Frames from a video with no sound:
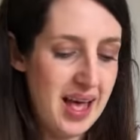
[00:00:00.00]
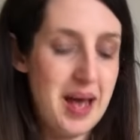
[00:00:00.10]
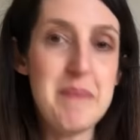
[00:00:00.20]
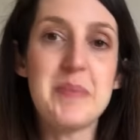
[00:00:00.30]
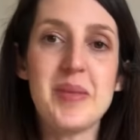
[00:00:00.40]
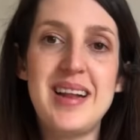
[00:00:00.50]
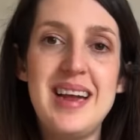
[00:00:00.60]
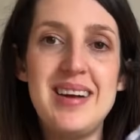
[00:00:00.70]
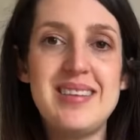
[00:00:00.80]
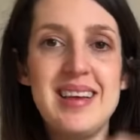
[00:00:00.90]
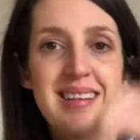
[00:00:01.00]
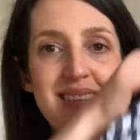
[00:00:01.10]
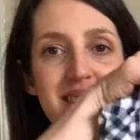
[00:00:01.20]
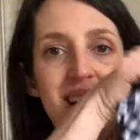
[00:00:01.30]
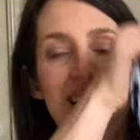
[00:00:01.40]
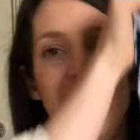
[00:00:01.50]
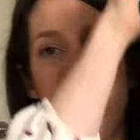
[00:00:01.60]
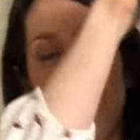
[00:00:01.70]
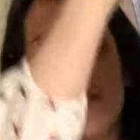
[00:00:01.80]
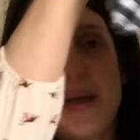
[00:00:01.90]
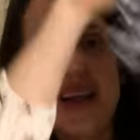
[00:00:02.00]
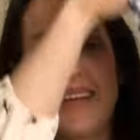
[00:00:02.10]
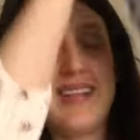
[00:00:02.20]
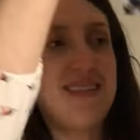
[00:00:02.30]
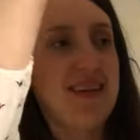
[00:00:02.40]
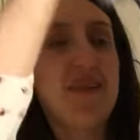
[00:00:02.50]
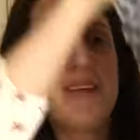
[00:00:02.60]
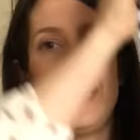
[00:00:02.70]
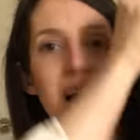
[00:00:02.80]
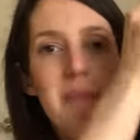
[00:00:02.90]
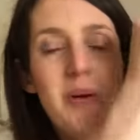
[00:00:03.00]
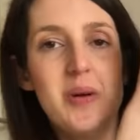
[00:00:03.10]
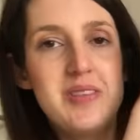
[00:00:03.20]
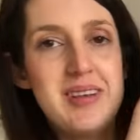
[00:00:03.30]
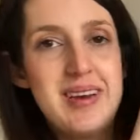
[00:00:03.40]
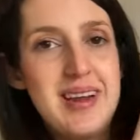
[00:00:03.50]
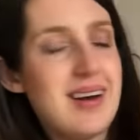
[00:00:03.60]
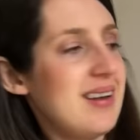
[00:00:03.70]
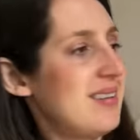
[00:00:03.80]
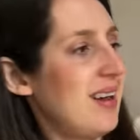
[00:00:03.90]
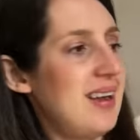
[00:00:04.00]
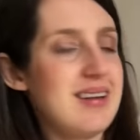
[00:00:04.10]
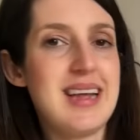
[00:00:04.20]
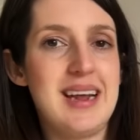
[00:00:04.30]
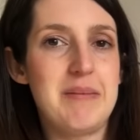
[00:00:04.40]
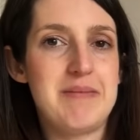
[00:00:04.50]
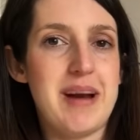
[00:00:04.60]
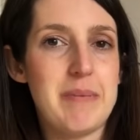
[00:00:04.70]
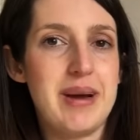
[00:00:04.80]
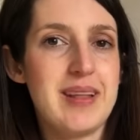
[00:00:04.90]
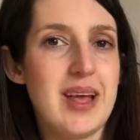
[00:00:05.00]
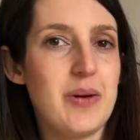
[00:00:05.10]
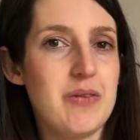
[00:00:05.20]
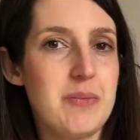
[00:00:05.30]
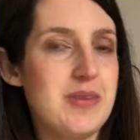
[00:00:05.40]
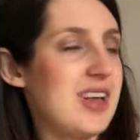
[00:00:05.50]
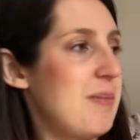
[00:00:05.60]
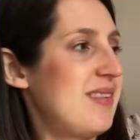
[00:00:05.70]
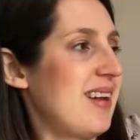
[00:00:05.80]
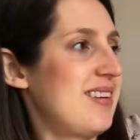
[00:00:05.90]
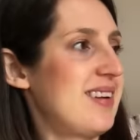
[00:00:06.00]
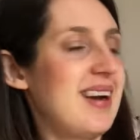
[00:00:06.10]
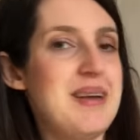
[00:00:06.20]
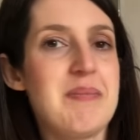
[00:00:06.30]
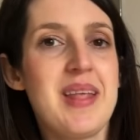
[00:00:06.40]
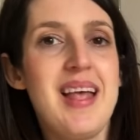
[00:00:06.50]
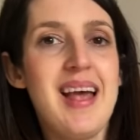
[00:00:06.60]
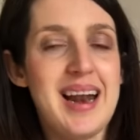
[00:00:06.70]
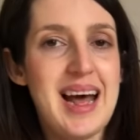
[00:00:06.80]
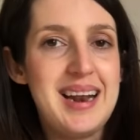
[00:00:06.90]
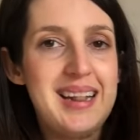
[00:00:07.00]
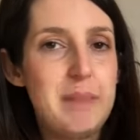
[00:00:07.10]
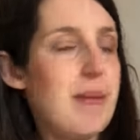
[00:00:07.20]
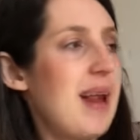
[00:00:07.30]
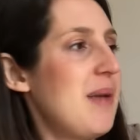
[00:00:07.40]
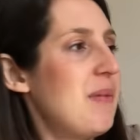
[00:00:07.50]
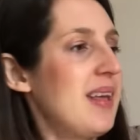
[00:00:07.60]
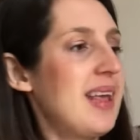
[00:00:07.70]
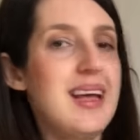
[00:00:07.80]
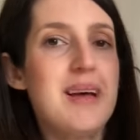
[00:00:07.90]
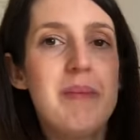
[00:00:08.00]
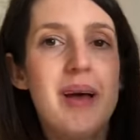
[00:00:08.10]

Um, and here it is. It's made in this lovely um, cotton yarn dyed gingham fabric that I got from Sew Me Sunshine and I had a little play with the gingham.